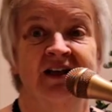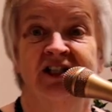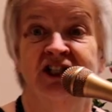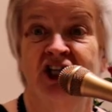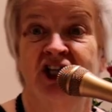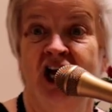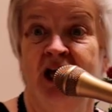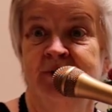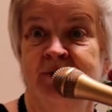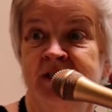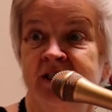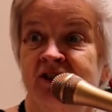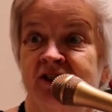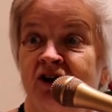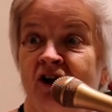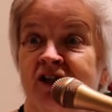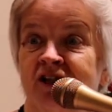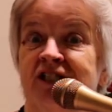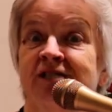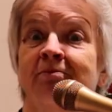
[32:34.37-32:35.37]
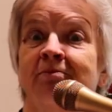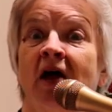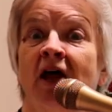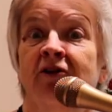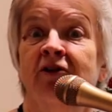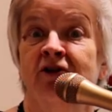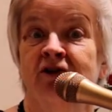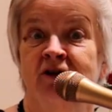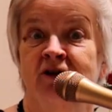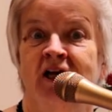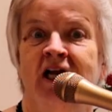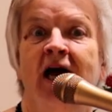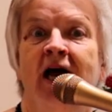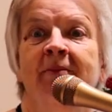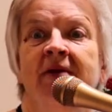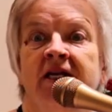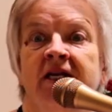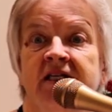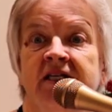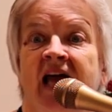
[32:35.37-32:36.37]
James and John's mother
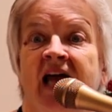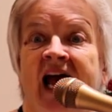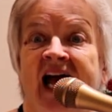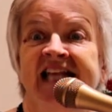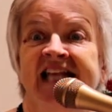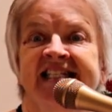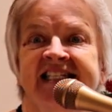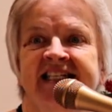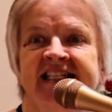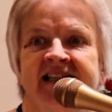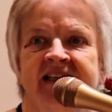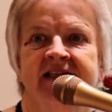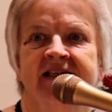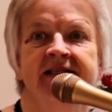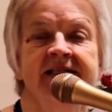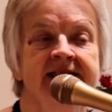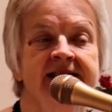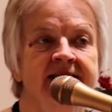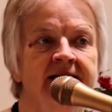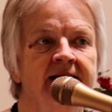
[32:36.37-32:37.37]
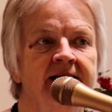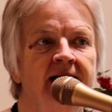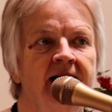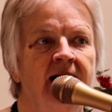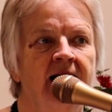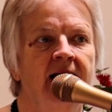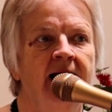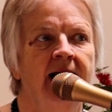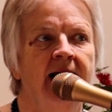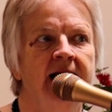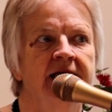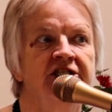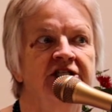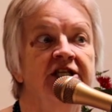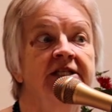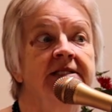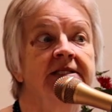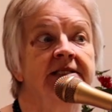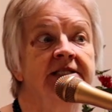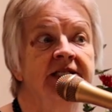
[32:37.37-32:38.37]
coming and asking this. And
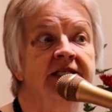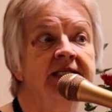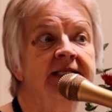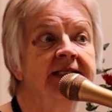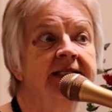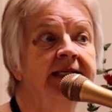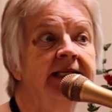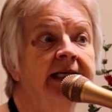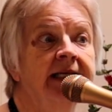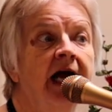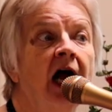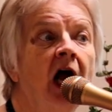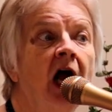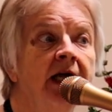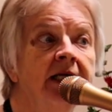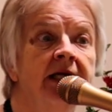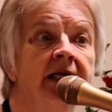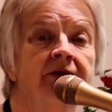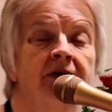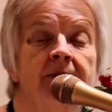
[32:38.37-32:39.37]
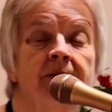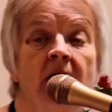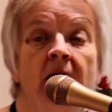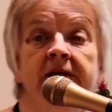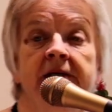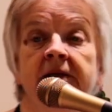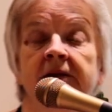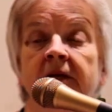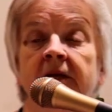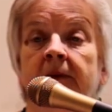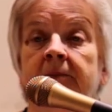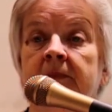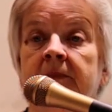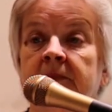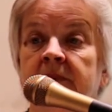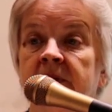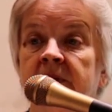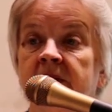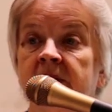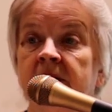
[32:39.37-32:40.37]
Jesus just kindly reminded them,
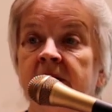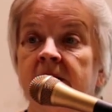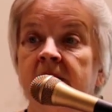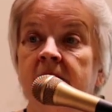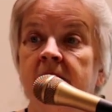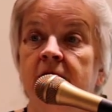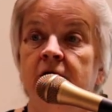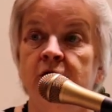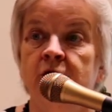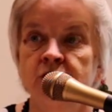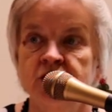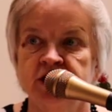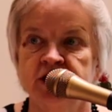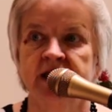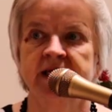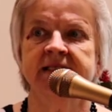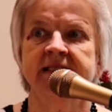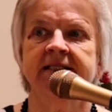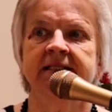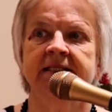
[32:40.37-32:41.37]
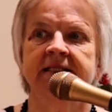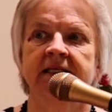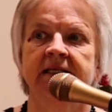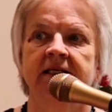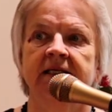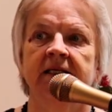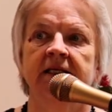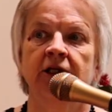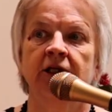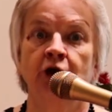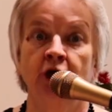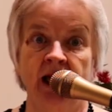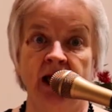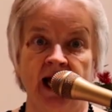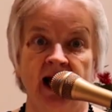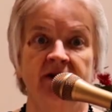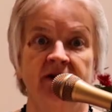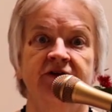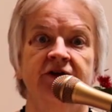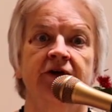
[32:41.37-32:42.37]
"You just look
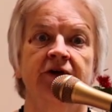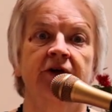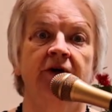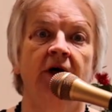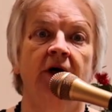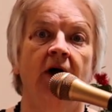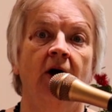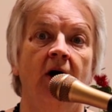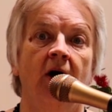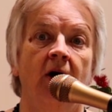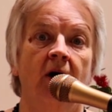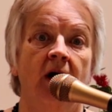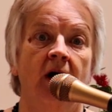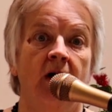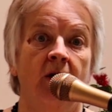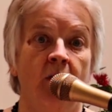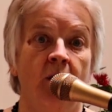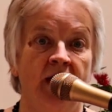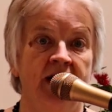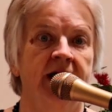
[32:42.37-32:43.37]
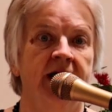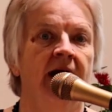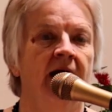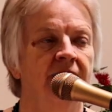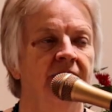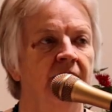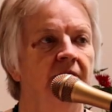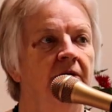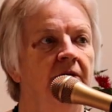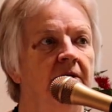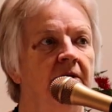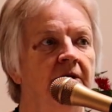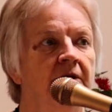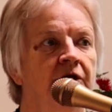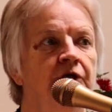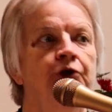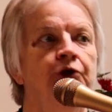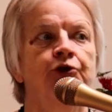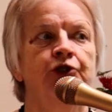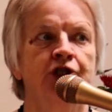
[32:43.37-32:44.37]
after one another.
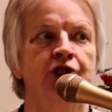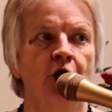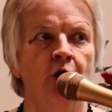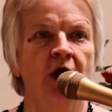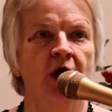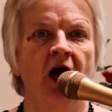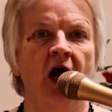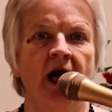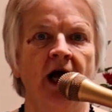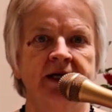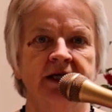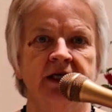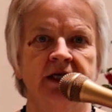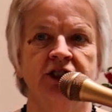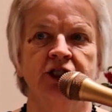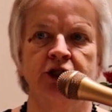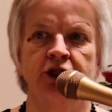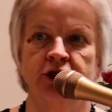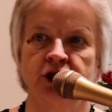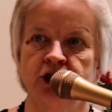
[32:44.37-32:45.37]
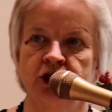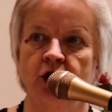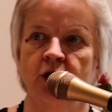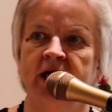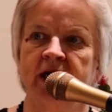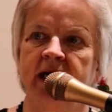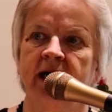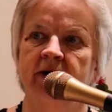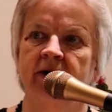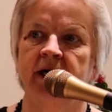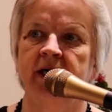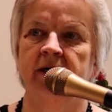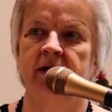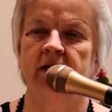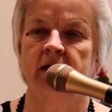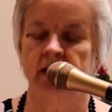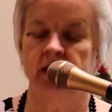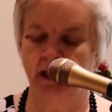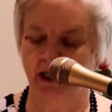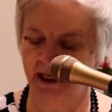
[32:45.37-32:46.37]
You show kindness, you show caring."
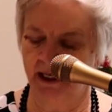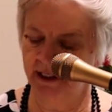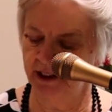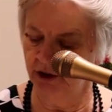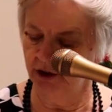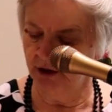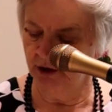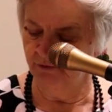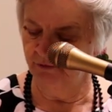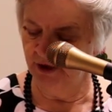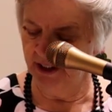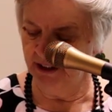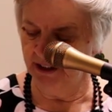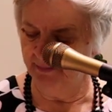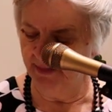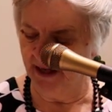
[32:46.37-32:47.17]
And you can read